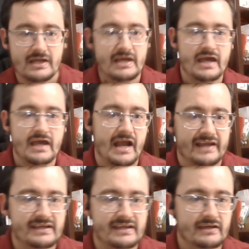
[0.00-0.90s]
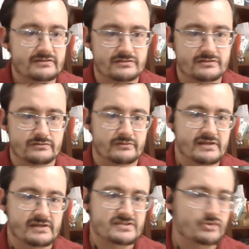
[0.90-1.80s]
and I can't do that
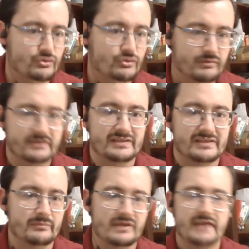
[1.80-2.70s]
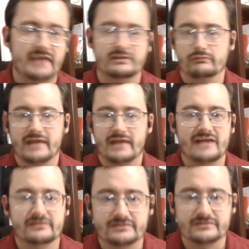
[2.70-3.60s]
so quickly and blindly reacting
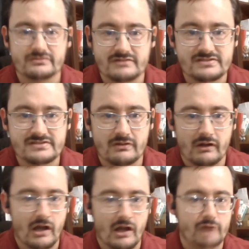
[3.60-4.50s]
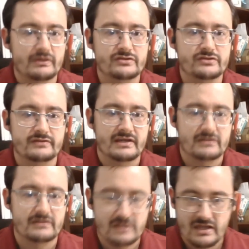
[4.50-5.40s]
to it. So I don't want to do that
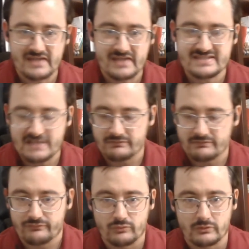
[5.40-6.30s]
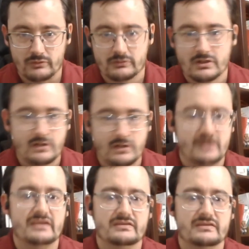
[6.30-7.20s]
and save it for
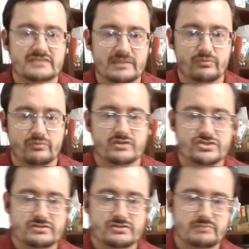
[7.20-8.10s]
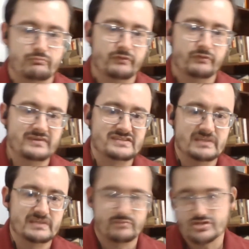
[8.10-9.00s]
deeper issues with a
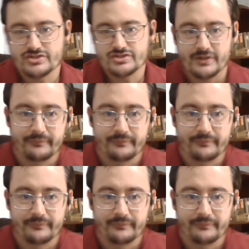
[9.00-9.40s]
deeper show.